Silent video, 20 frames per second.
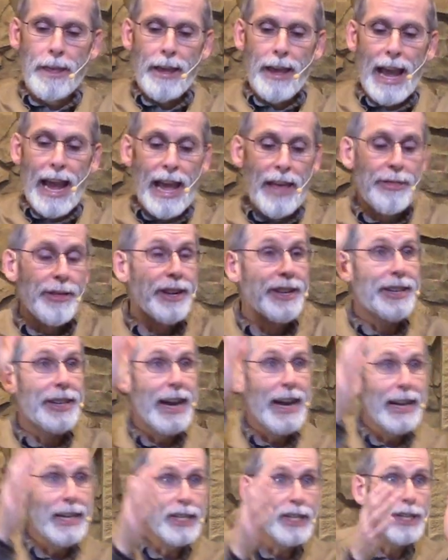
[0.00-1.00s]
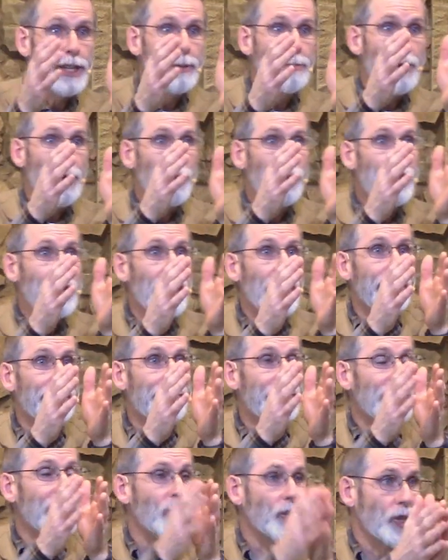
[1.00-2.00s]
and the testimony of
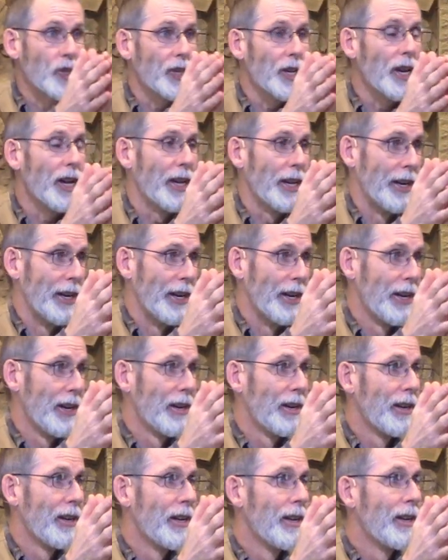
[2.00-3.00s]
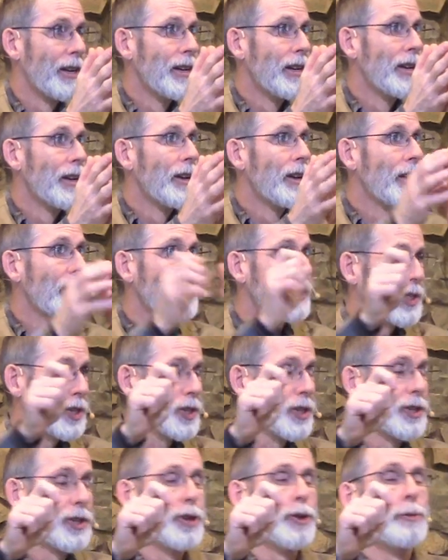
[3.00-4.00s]
His Son,
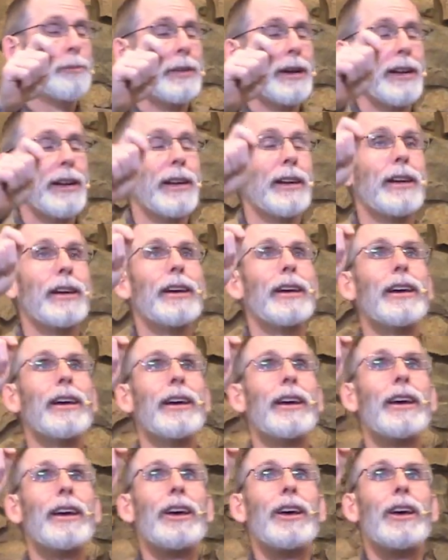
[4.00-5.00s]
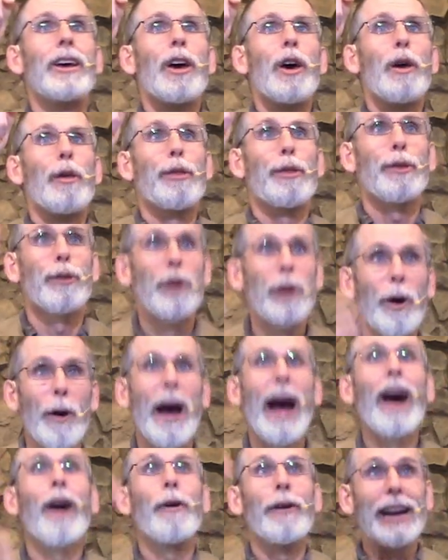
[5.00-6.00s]
listen to me,
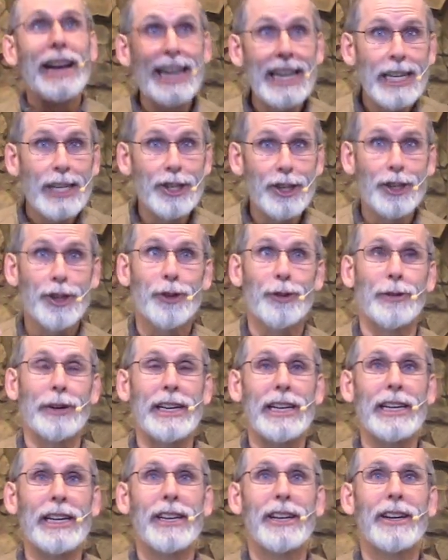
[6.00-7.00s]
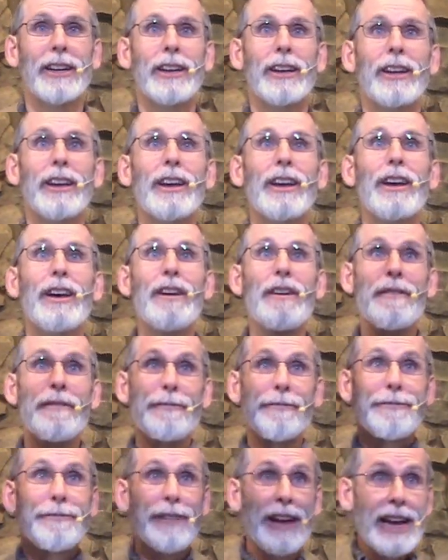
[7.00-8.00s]
throughout history,
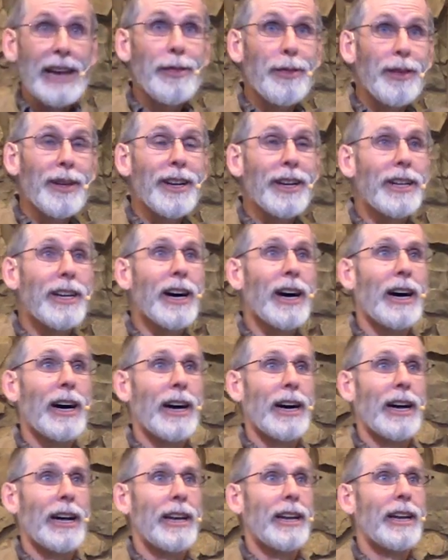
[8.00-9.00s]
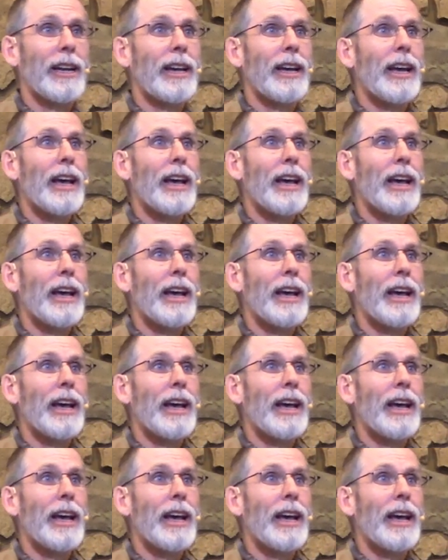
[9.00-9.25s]
faith in God